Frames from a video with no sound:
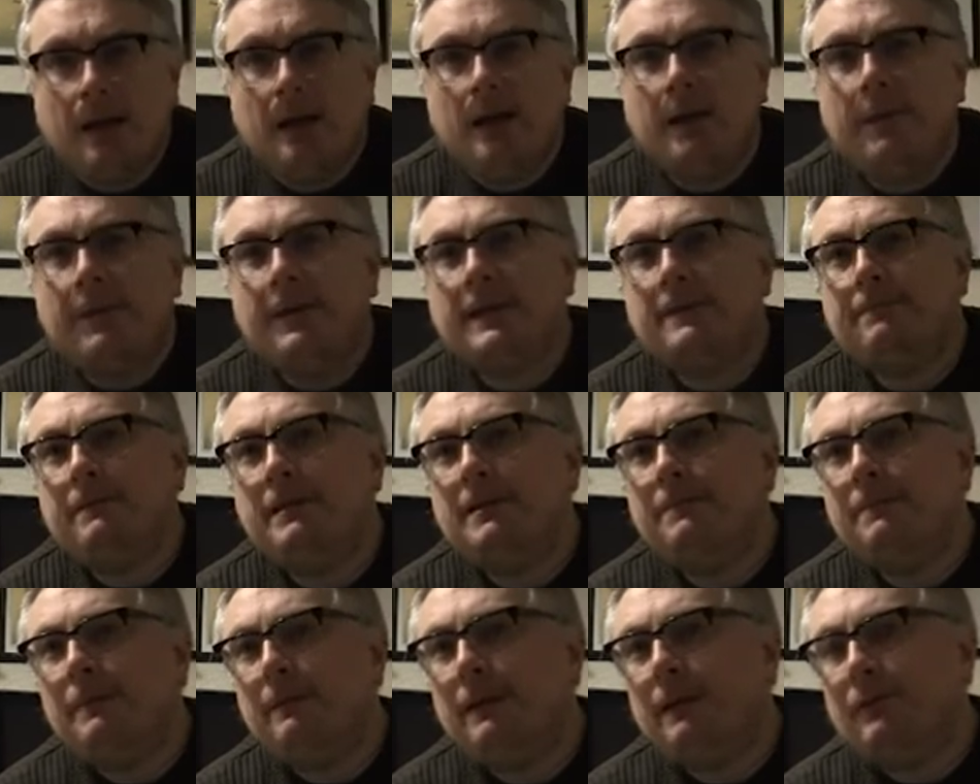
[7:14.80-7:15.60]
This
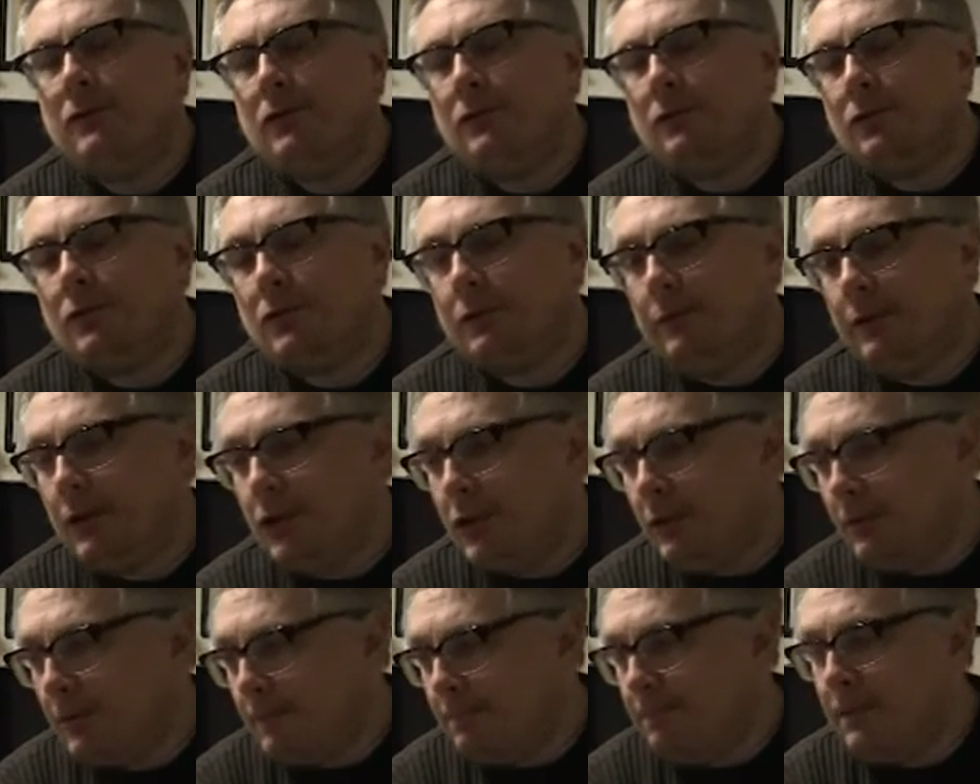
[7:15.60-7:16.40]
means people have to go to a
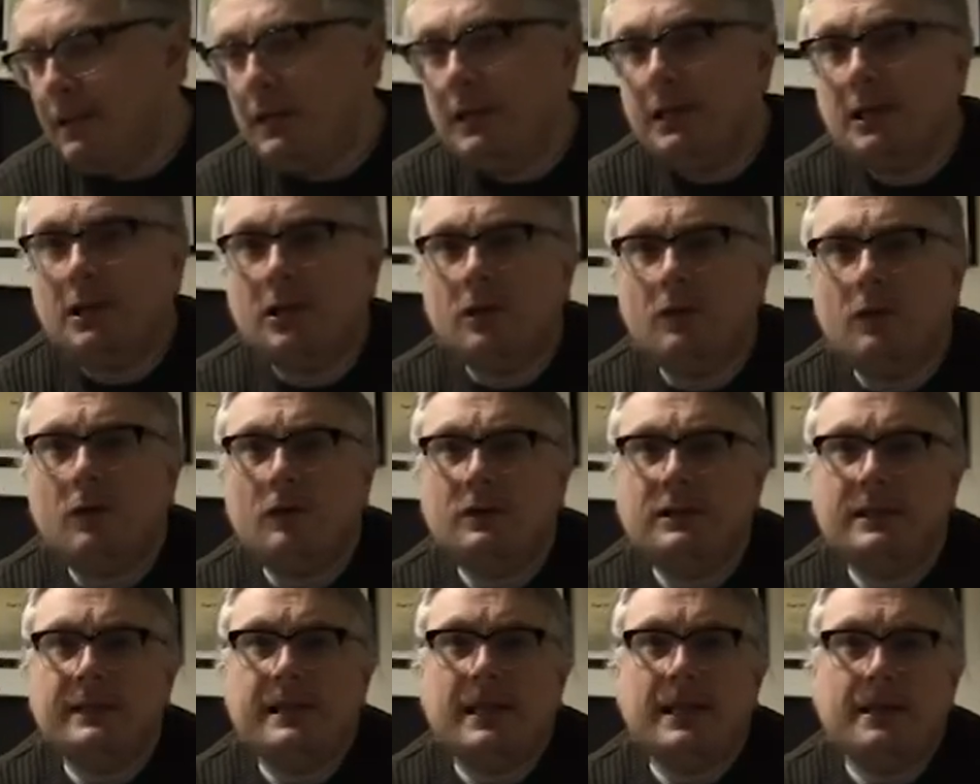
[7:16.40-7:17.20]
European
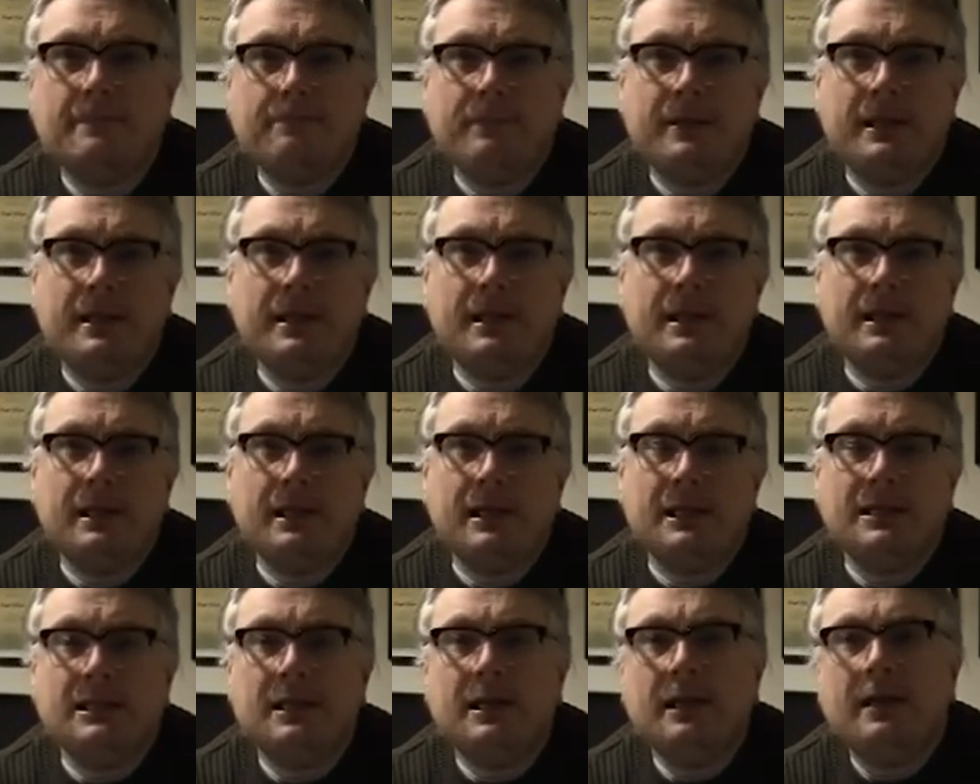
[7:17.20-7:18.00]
court to then appeal
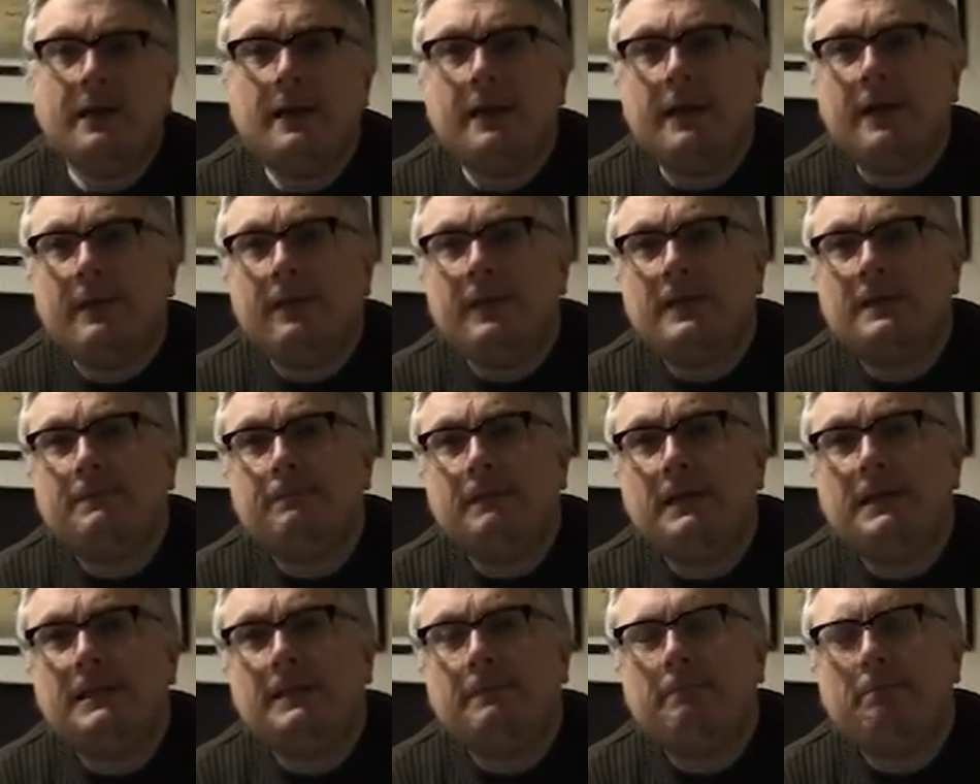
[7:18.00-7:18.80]
it. This
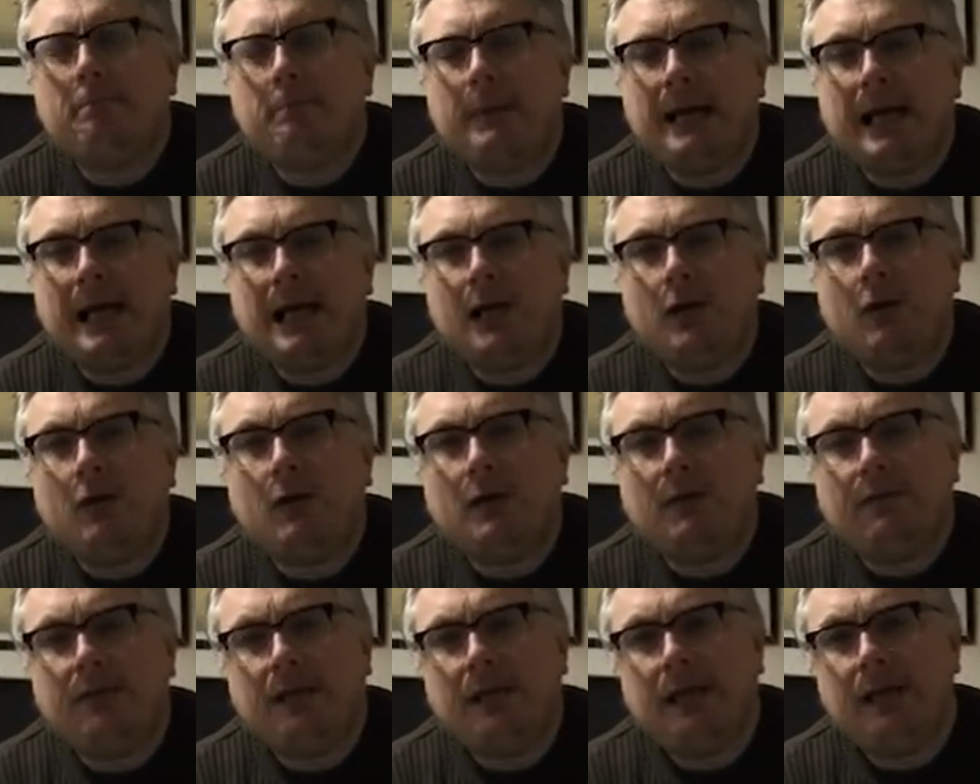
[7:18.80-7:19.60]
means a
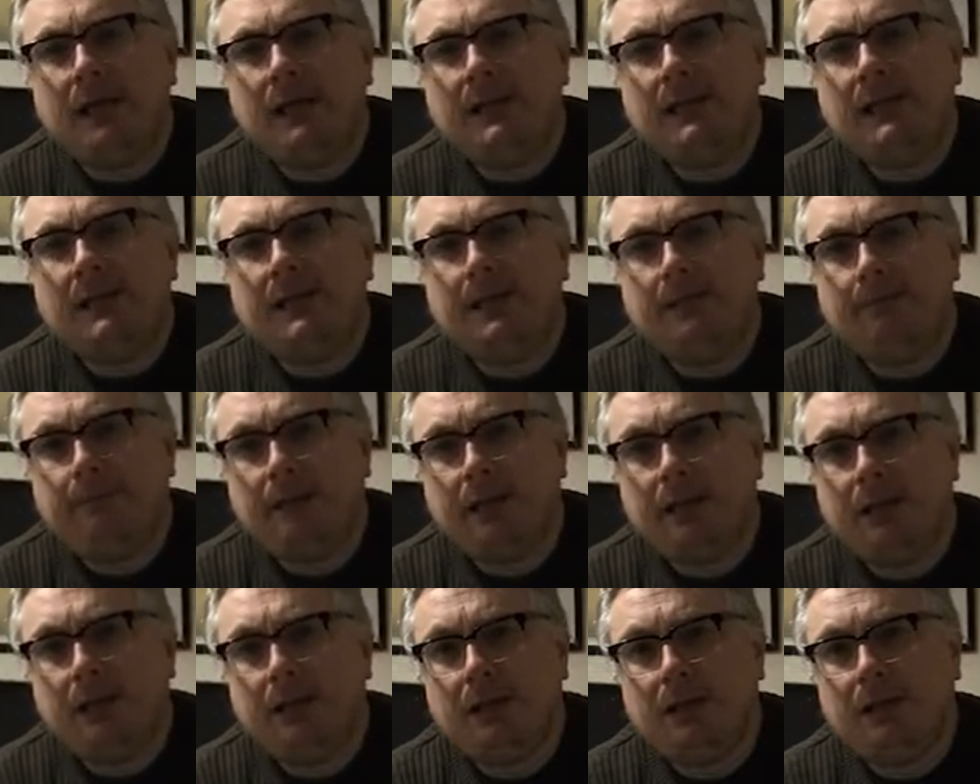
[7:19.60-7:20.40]
backlog of cases to
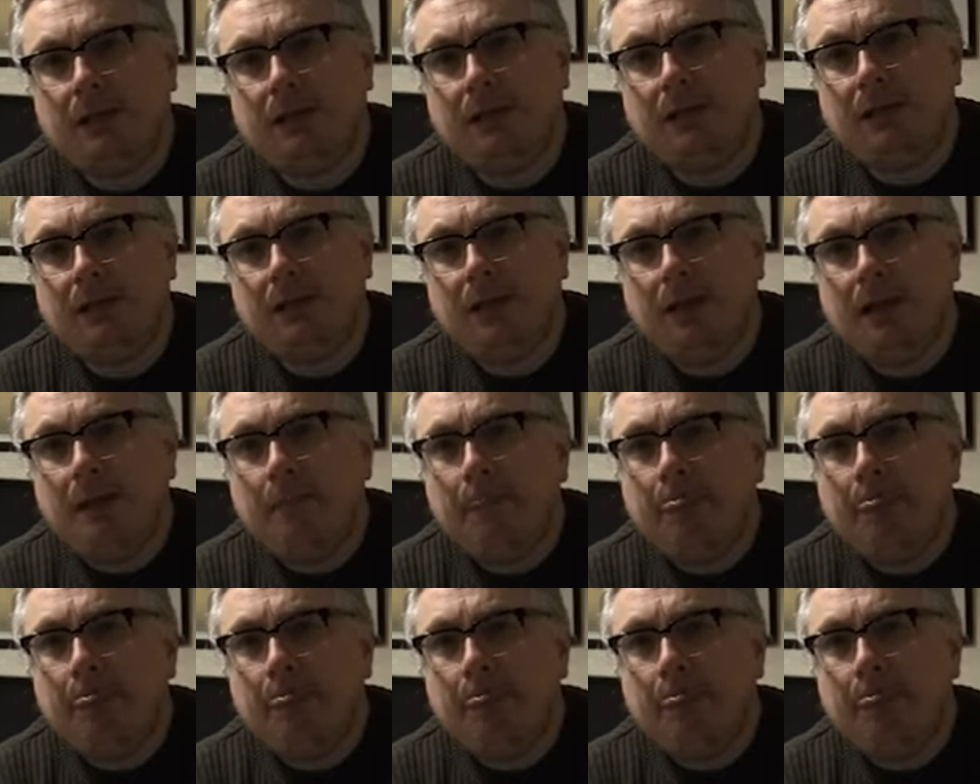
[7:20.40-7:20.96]
be heard.